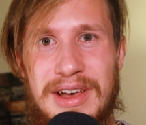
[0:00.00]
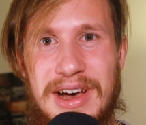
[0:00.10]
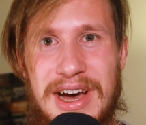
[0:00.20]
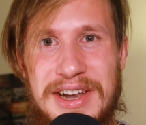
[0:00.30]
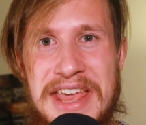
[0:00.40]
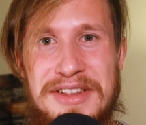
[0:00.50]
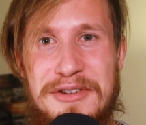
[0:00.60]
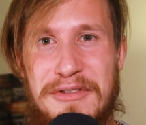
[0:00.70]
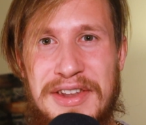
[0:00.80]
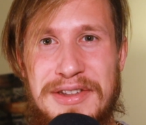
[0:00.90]
are they so
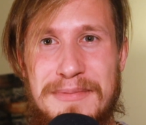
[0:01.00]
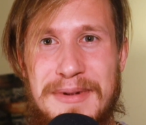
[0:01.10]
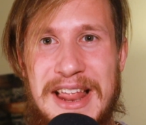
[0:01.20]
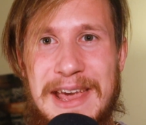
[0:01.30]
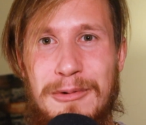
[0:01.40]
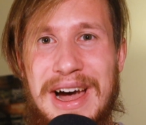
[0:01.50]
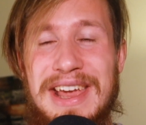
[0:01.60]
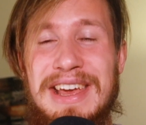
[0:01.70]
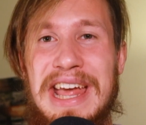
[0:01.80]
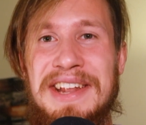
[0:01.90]
fun to play? Why
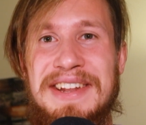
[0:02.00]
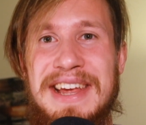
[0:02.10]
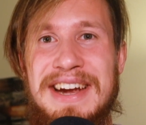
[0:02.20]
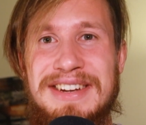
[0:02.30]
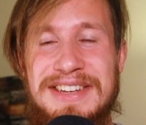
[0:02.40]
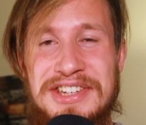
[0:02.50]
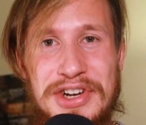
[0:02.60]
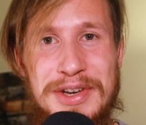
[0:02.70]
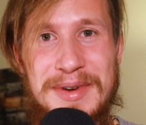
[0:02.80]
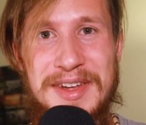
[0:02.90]
is there the enjoyment?